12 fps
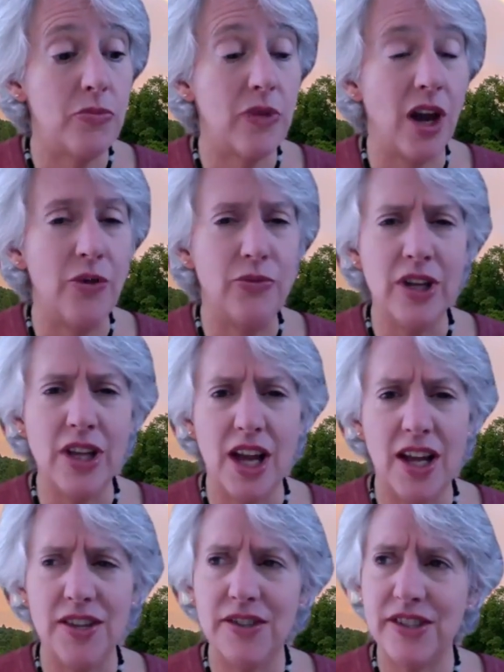I
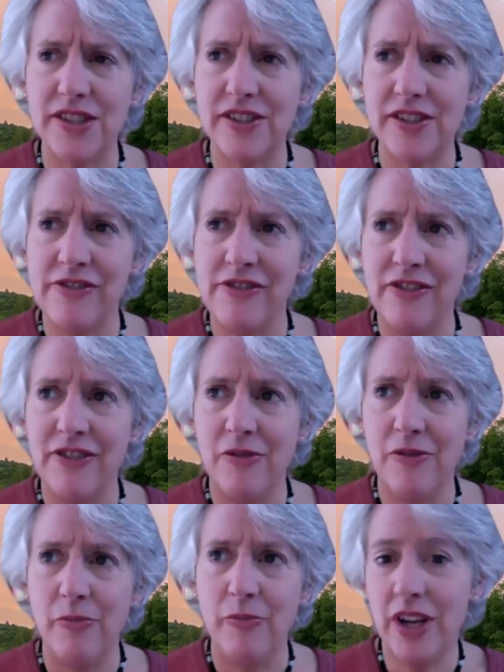realized
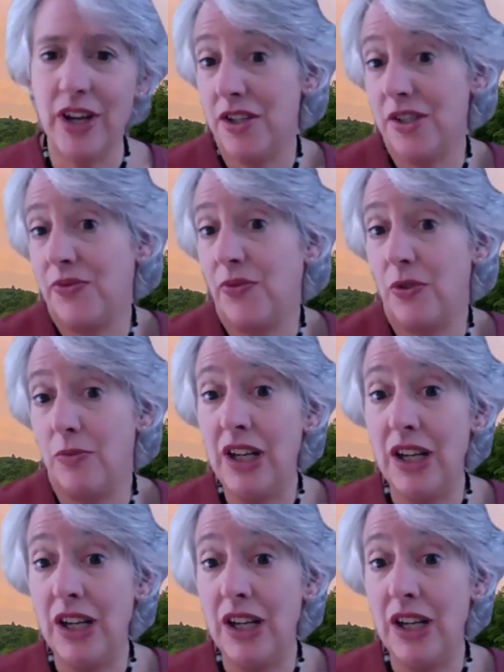because for me,